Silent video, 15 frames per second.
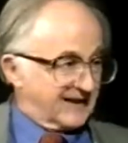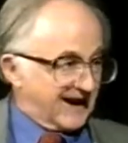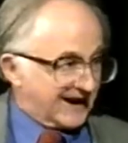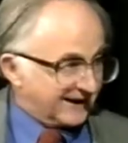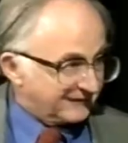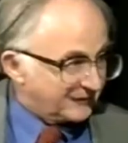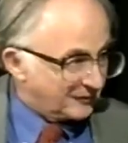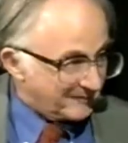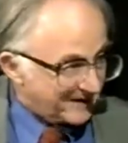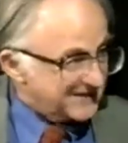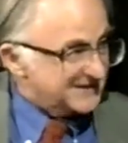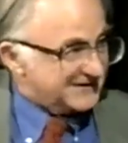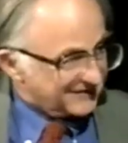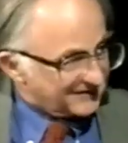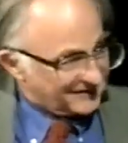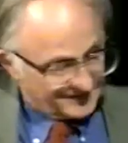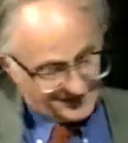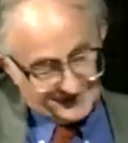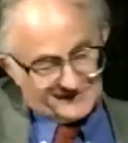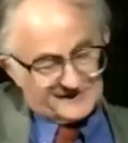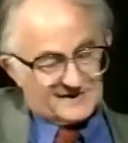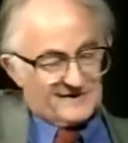gang formations and
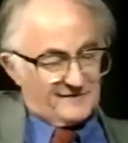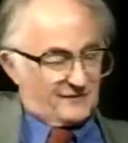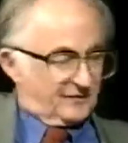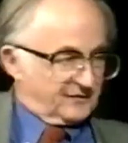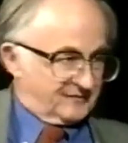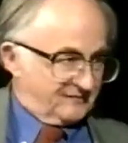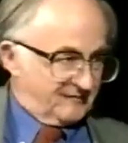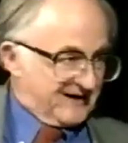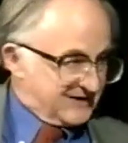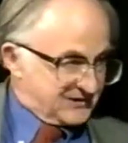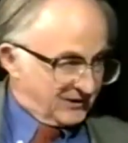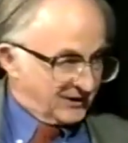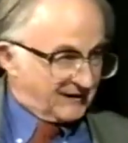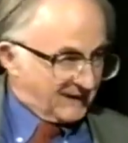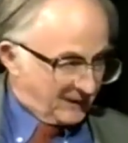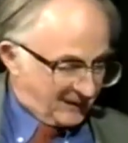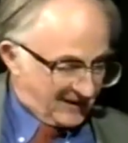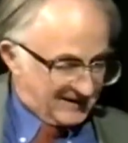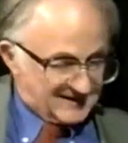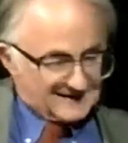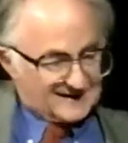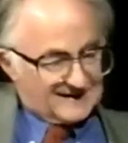so on and so forth, racial or
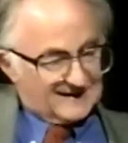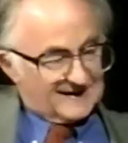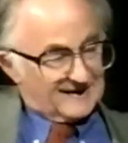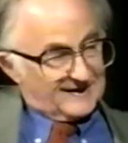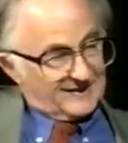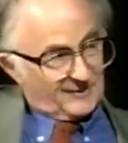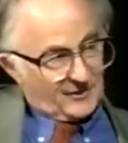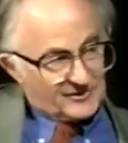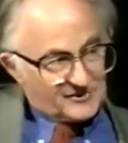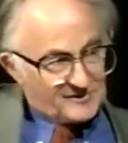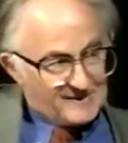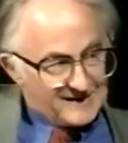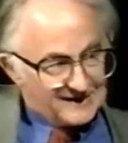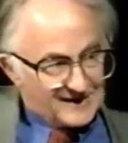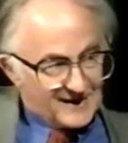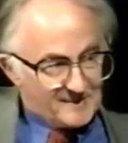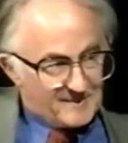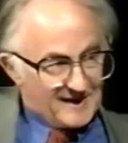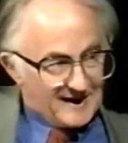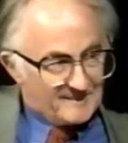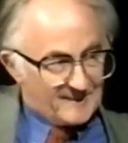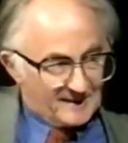otherwise. What do you mean, though,
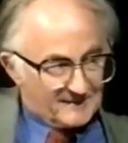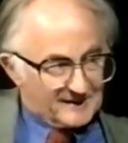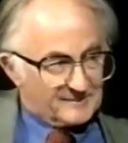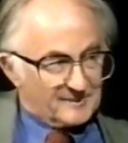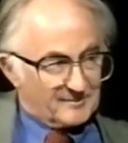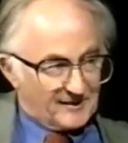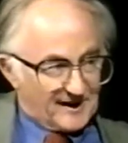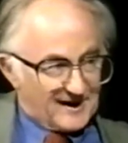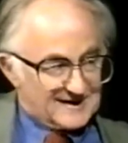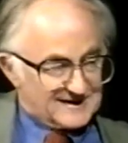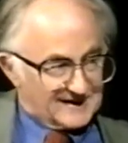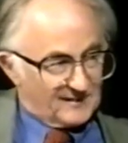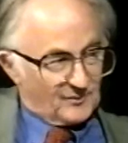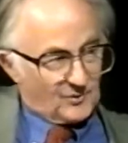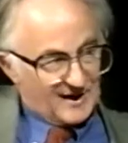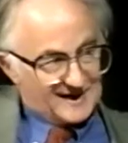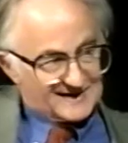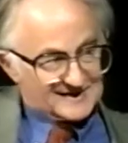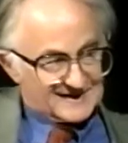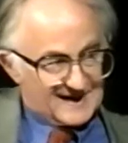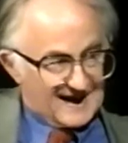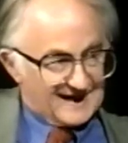by public propriety, and
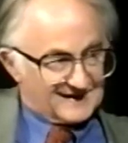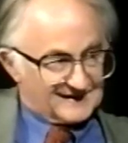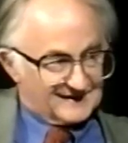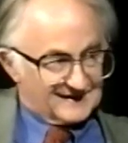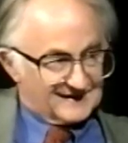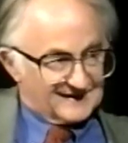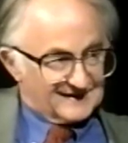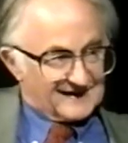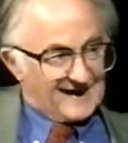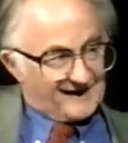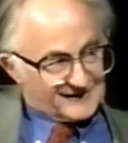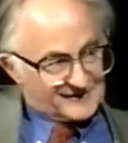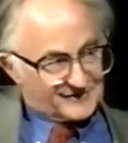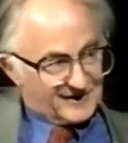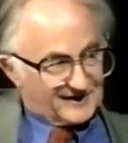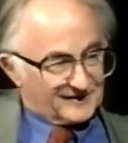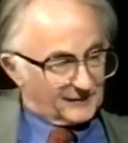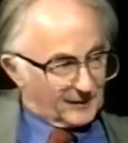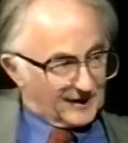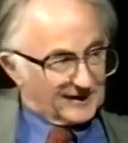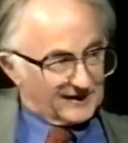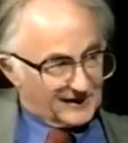why does that characterise
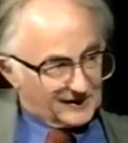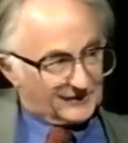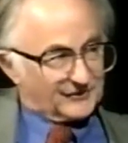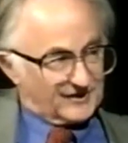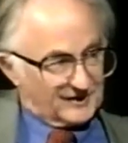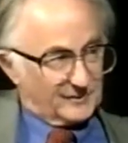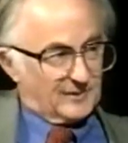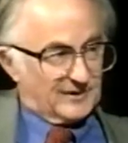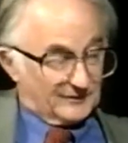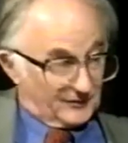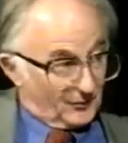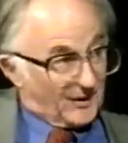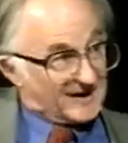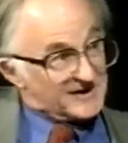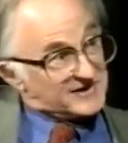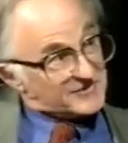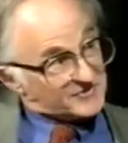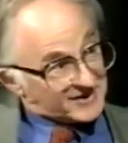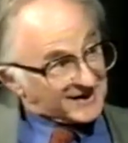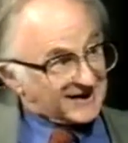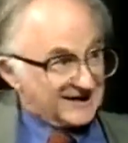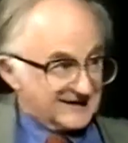the way girls see the world, or why did
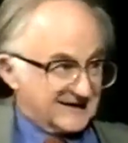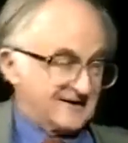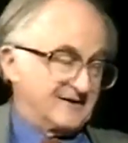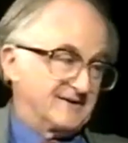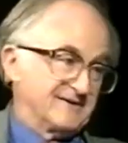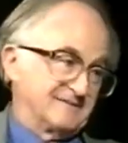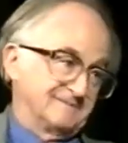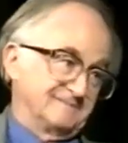you think it did?